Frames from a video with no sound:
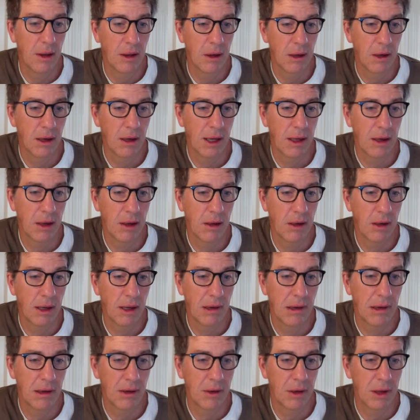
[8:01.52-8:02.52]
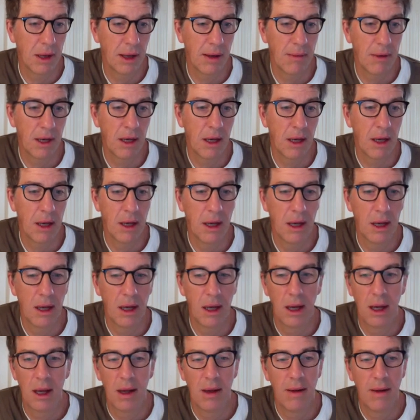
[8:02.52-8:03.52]
so I got in touch with him, and
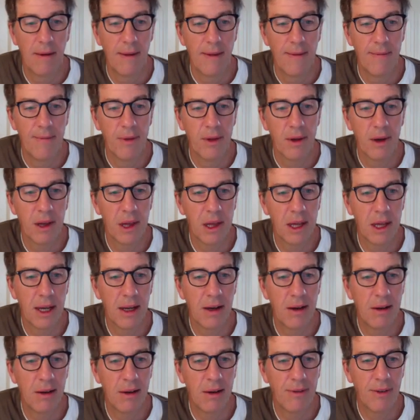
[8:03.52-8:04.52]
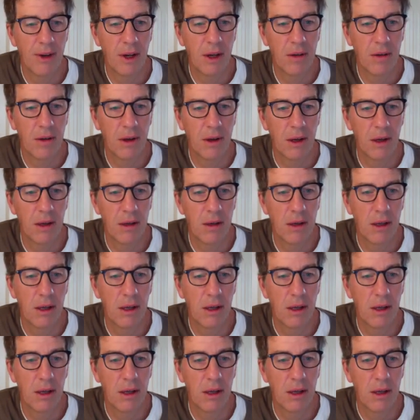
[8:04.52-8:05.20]
so I sent her a photo.